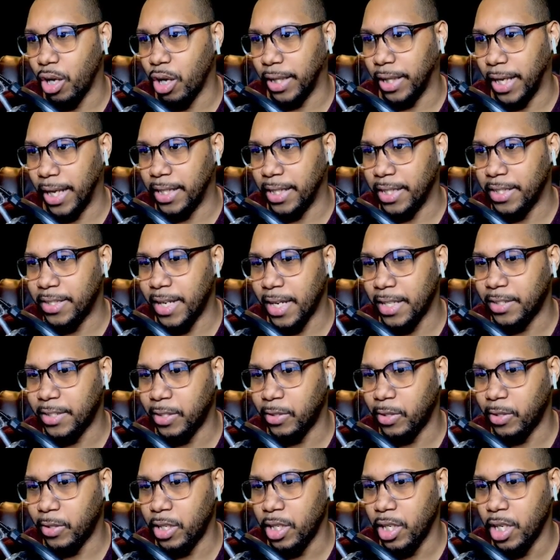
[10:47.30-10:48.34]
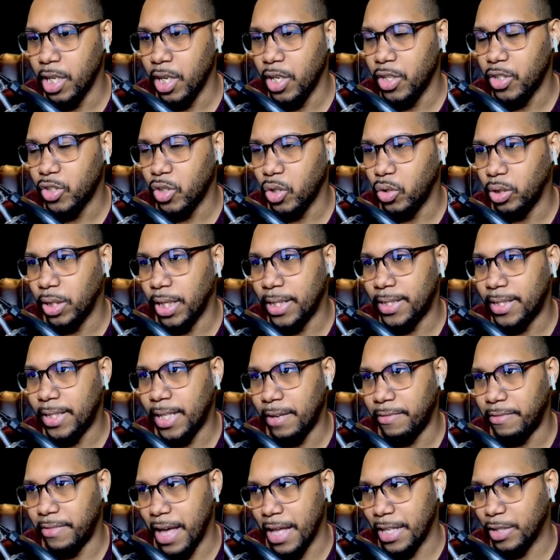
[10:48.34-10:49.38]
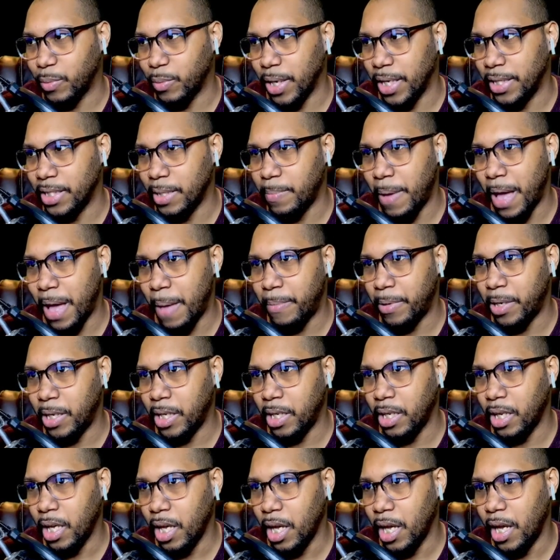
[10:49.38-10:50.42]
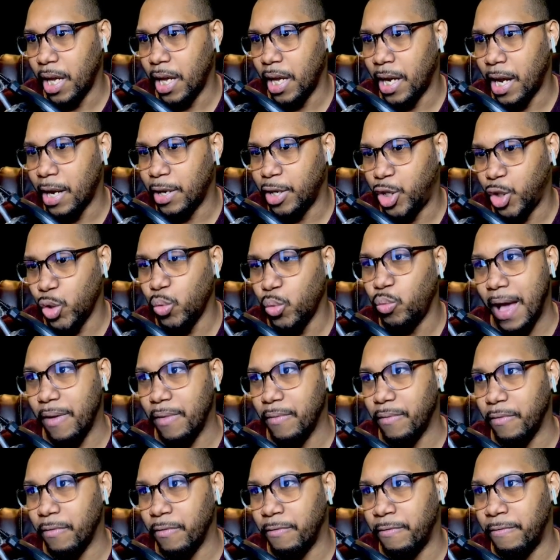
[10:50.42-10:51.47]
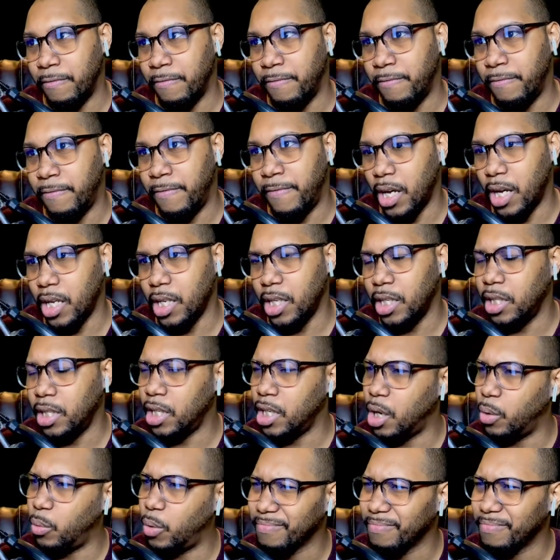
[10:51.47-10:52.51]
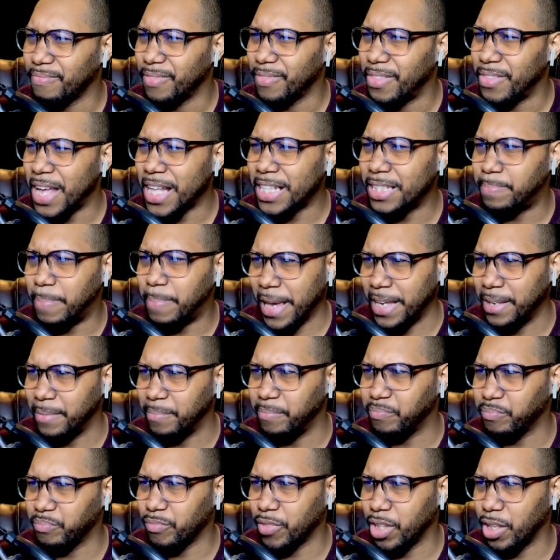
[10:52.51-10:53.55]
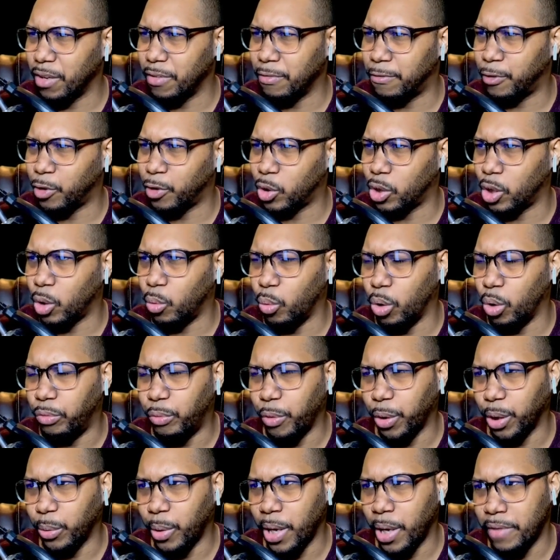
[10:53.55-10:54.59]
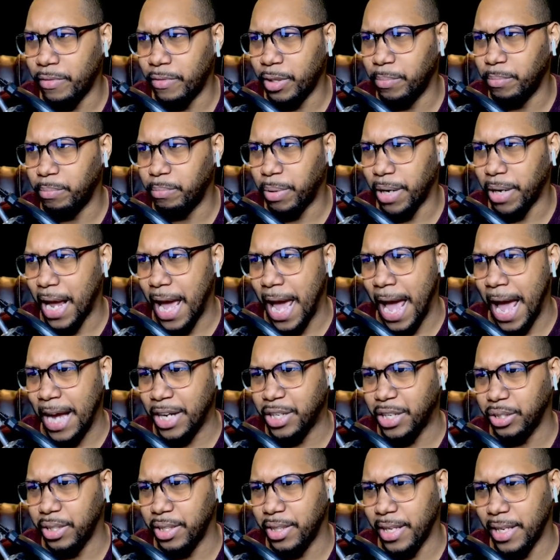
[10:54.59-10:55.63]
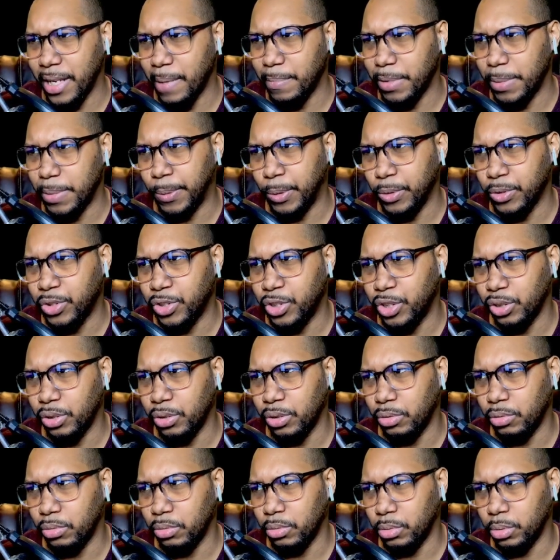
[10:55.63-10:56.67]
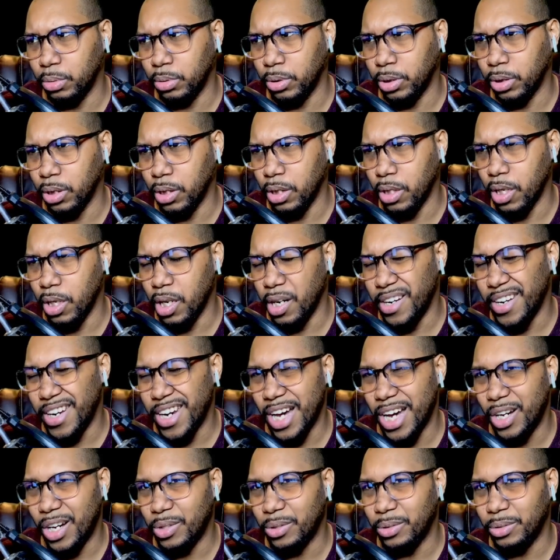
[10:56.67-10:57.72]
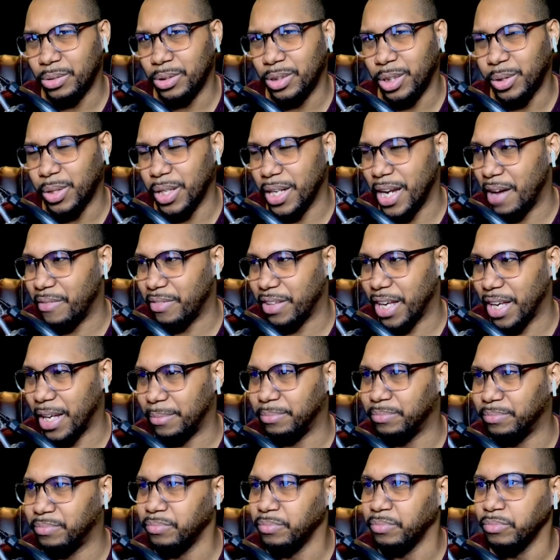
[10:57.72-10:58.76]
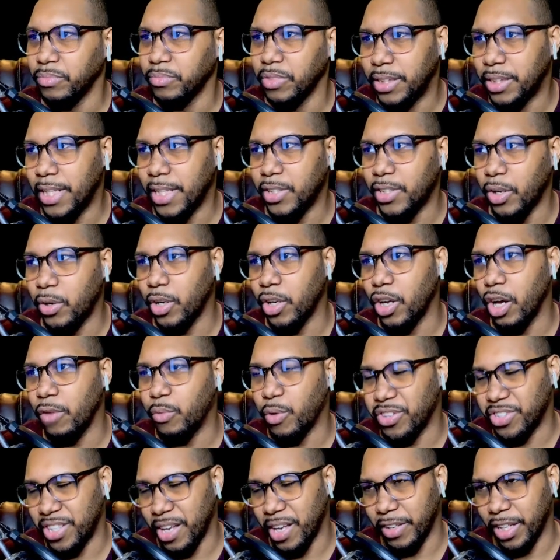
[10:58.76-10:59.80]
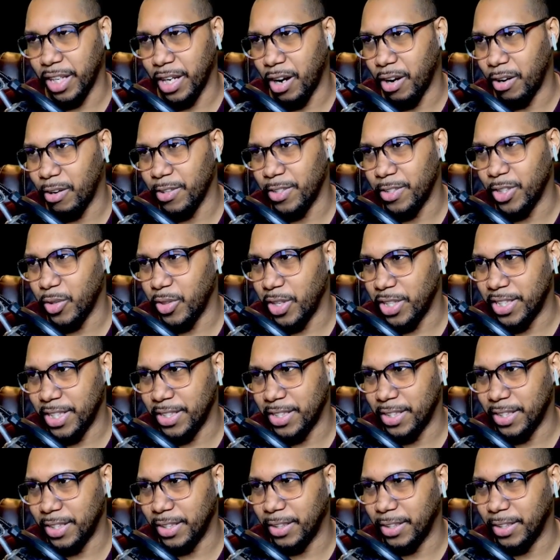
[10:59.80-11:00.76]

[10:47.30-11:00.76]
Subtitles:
this next turn, so let's see if that's what ends up happening. And I do... You know what? That's bait for a Wolfwillow Haven, but I actually think I'm supposed to... No, you can have that. They started off with 7 cards, so this isn't like